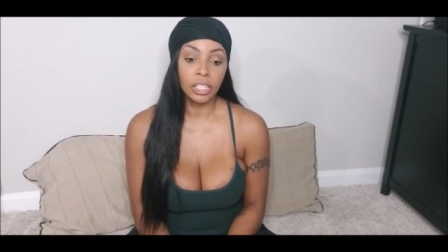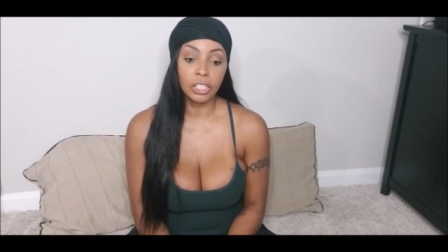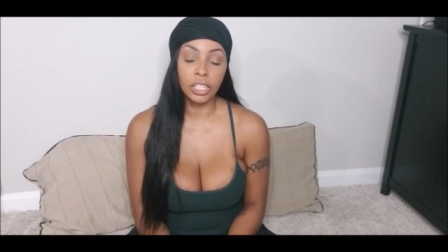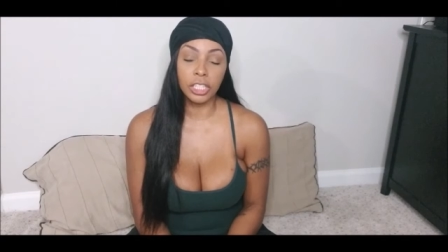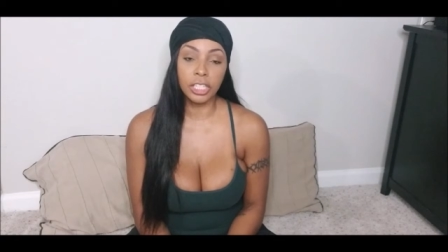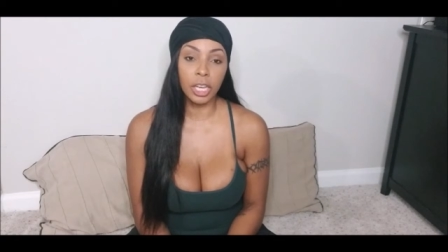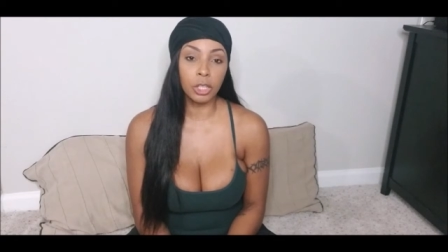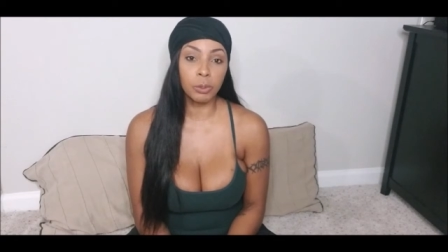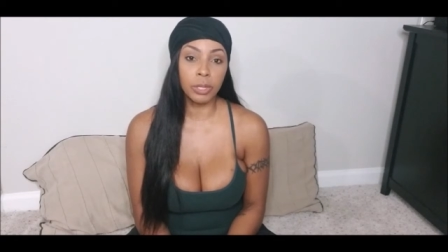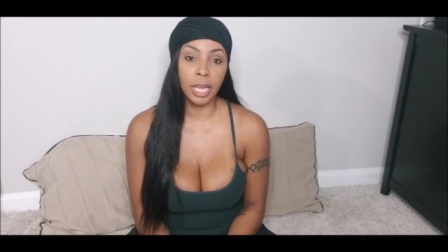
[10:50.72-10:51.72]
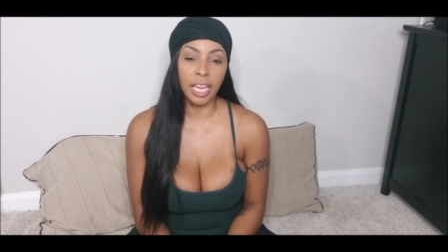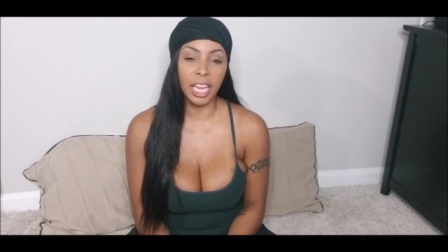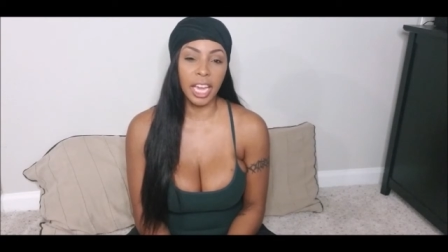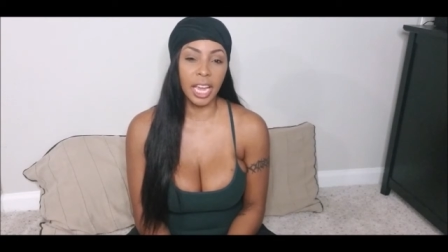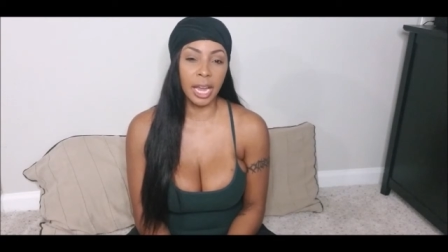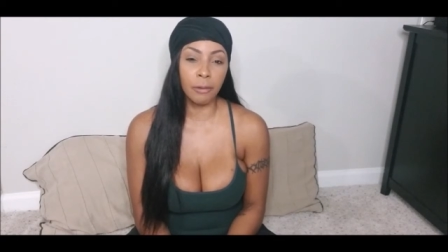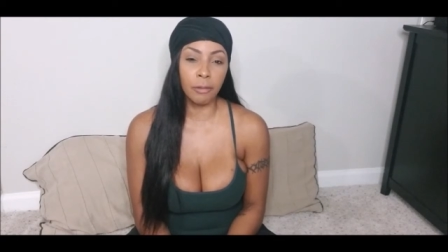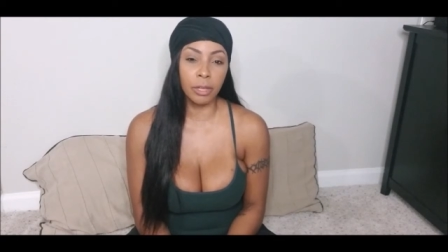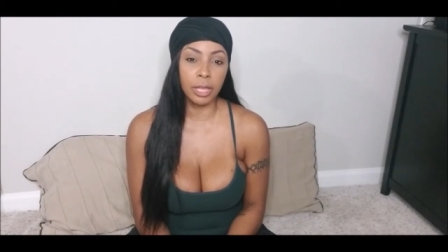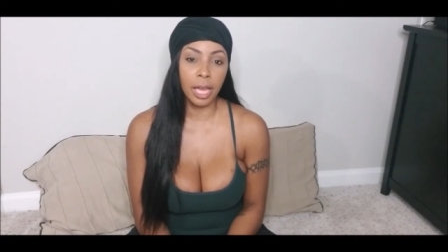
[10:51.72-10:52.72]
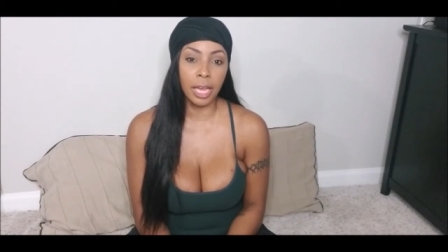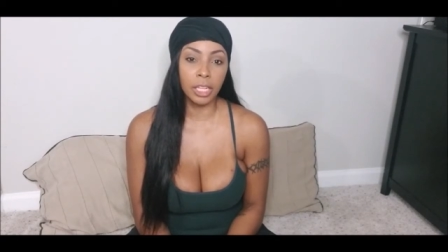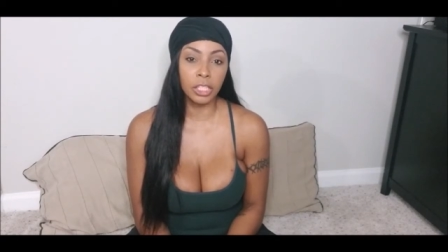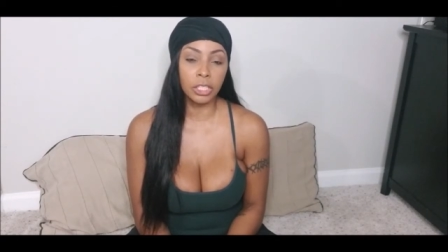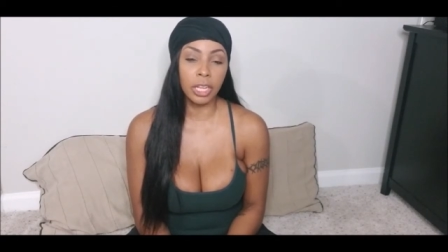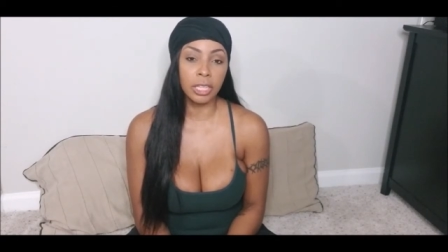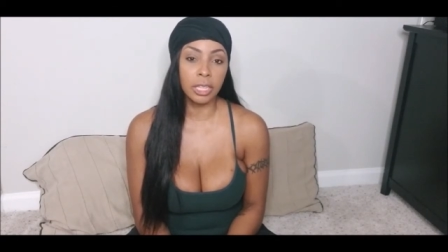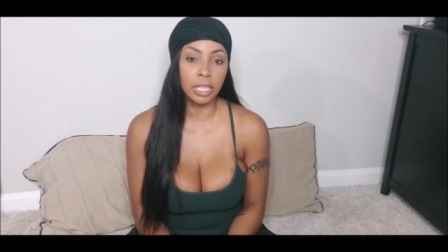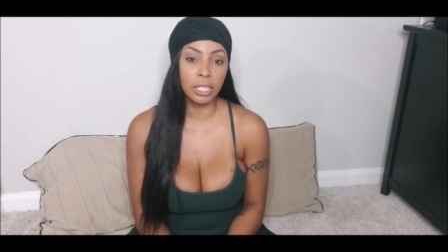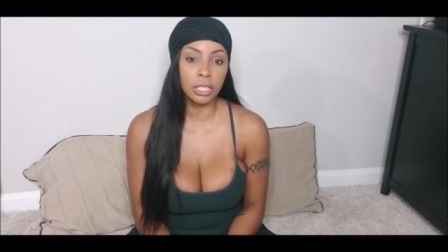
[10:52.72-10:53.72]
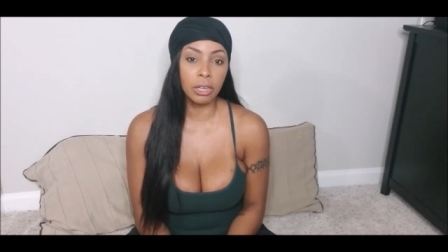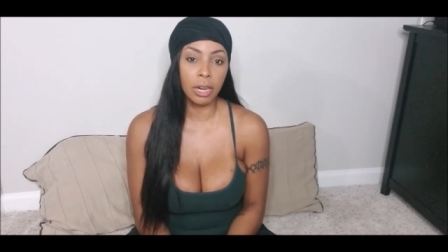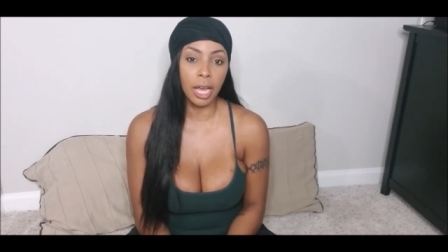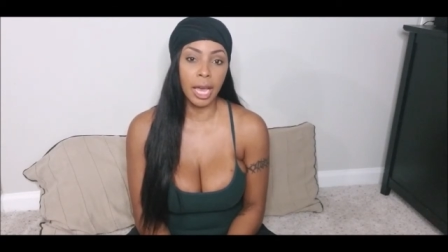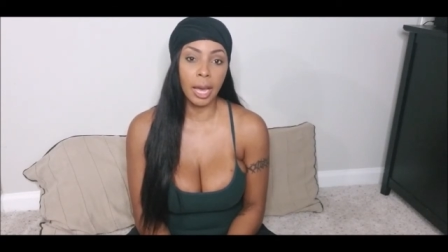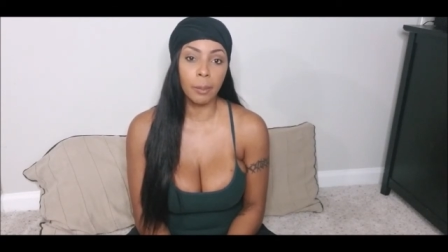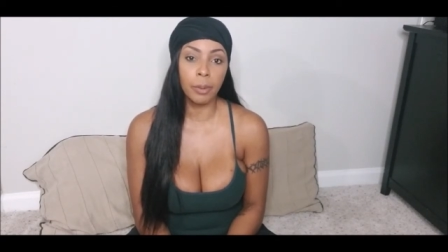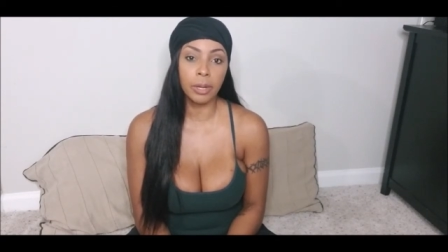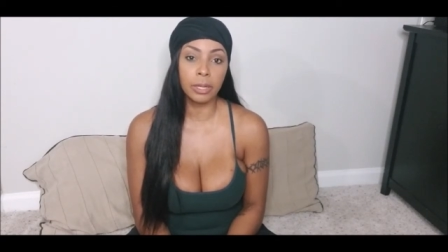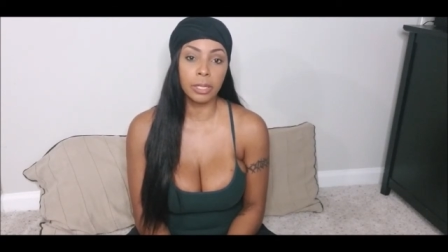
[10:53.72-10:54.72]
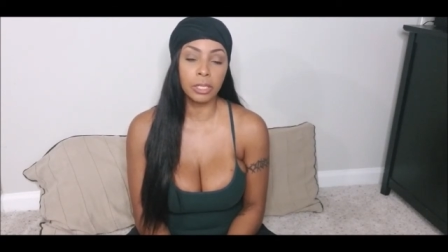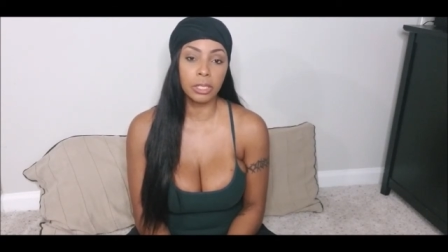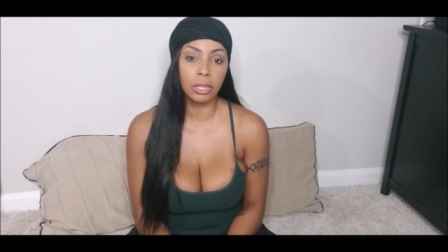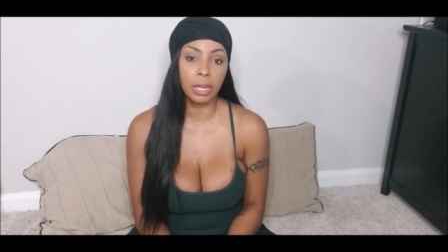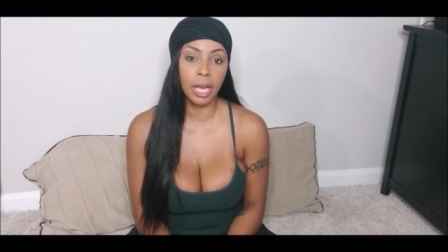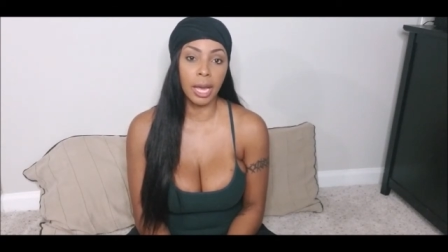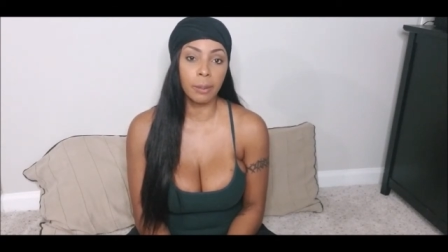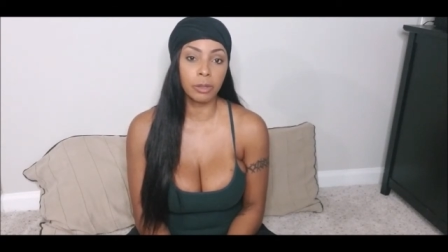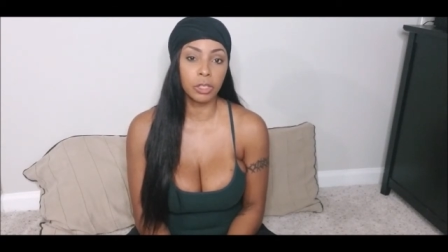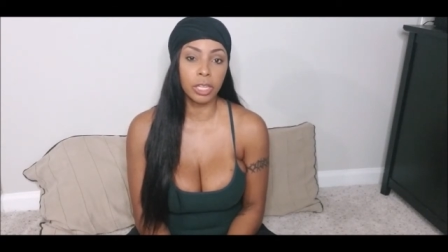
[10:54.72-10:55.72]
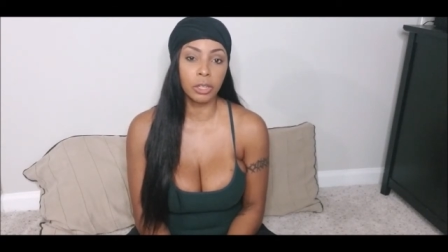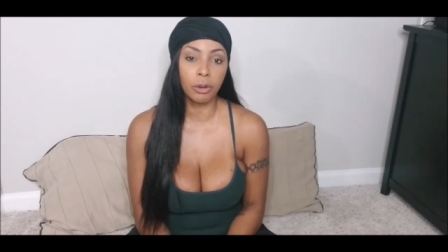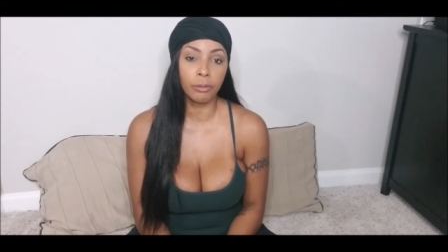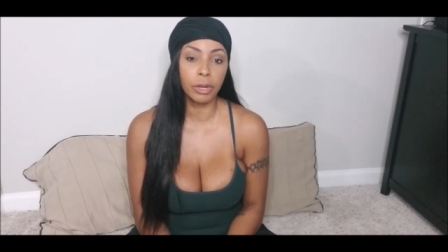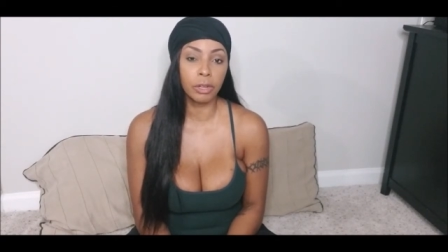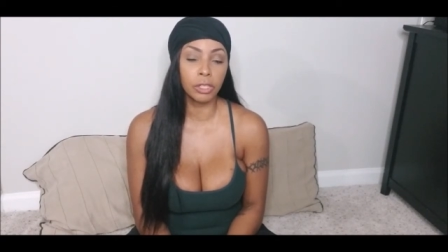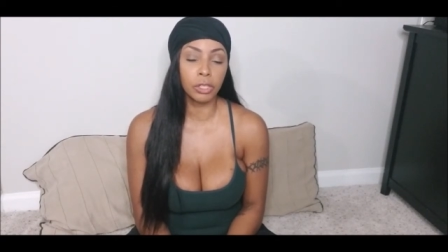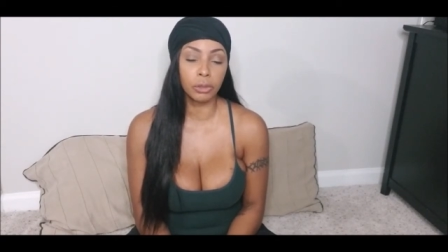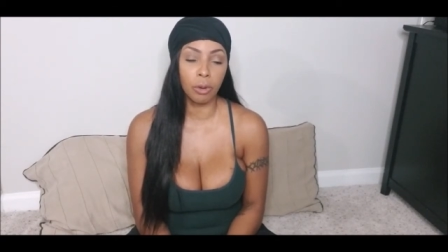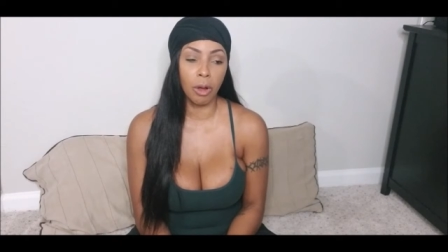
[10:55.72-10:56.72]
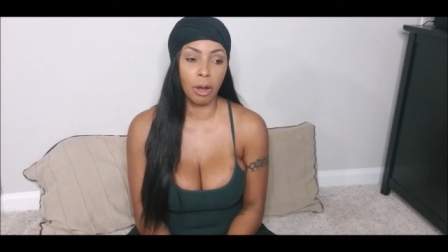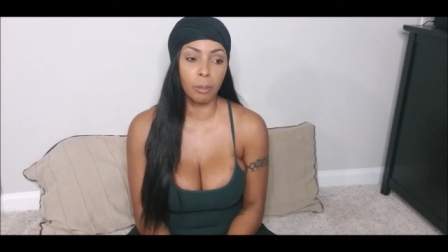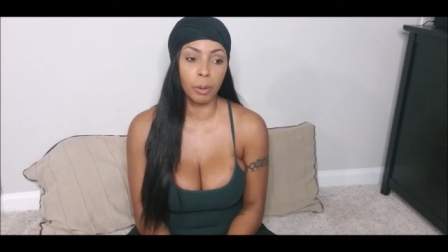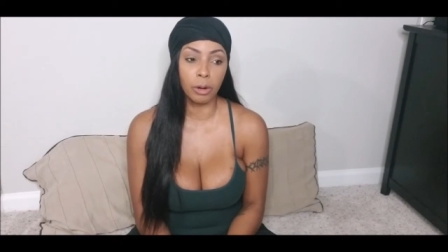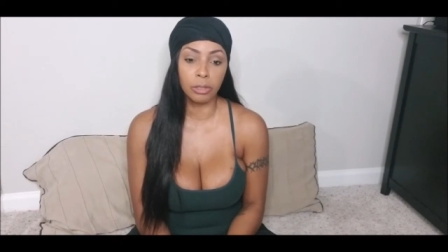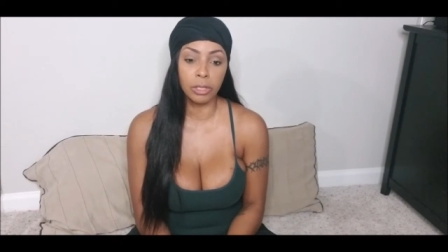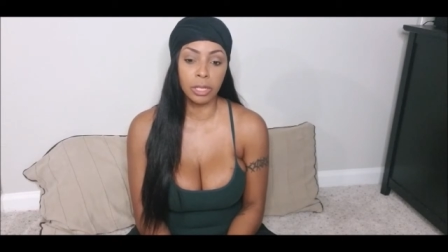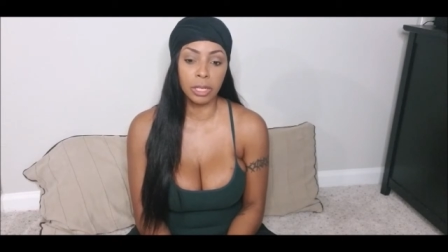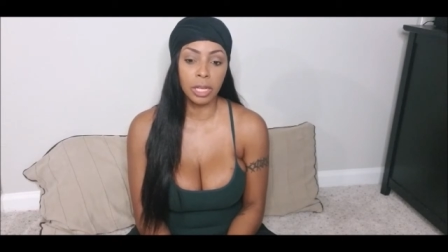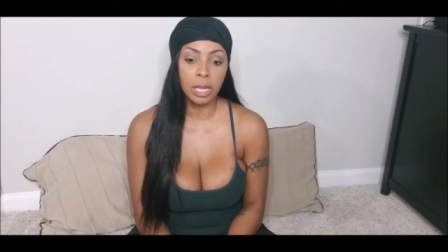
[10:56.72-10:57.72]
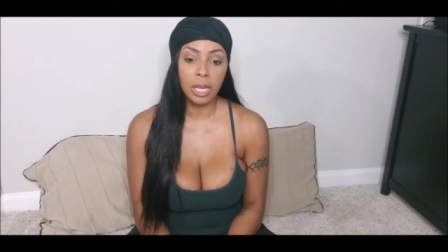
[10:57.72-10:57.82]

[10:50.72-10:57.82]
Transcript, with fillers: she tells me like everything and she's like this is gonna happen and this is gonna happen she's like you're a very strong person